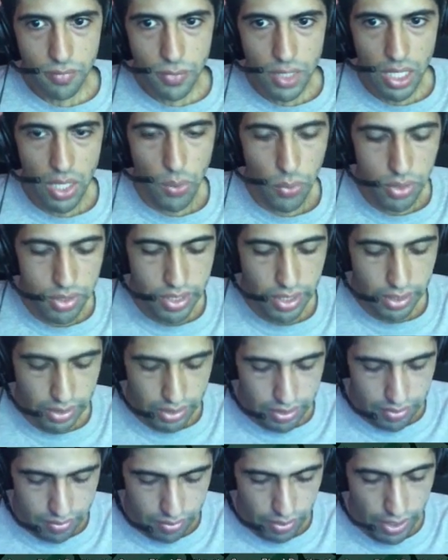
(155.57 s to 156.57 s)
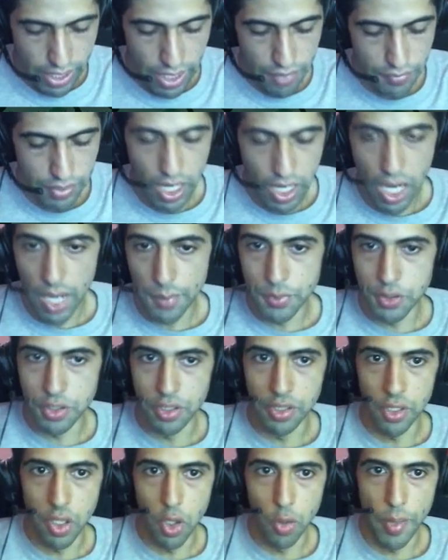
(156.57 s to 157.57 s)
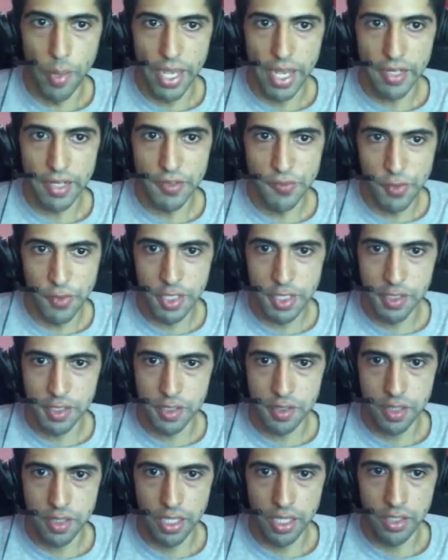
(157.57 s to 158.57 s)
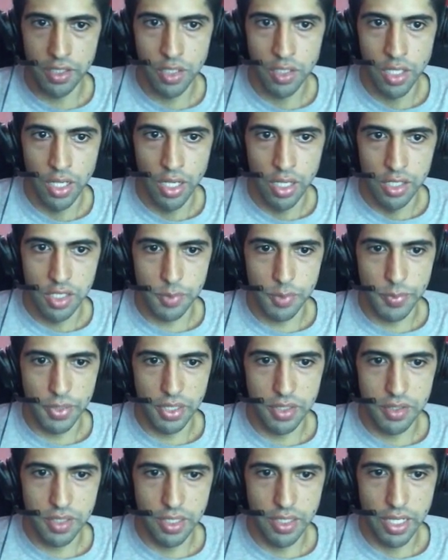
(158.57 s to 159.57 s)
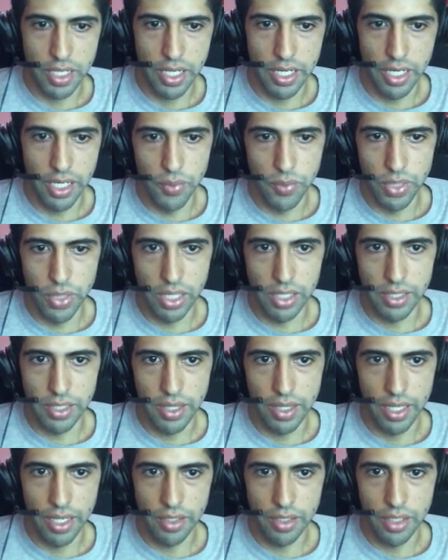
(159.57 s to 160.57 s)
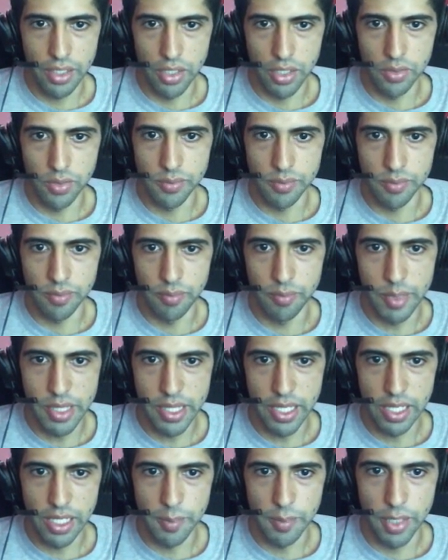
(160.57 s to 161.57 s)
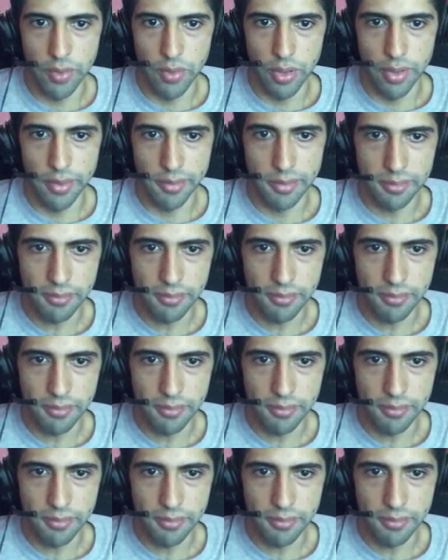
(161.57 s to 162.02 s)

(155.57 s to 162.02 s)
I want to at least still have the option to go back and finish the stage just because I died. I didn't want to let that, you know, be the end of my run.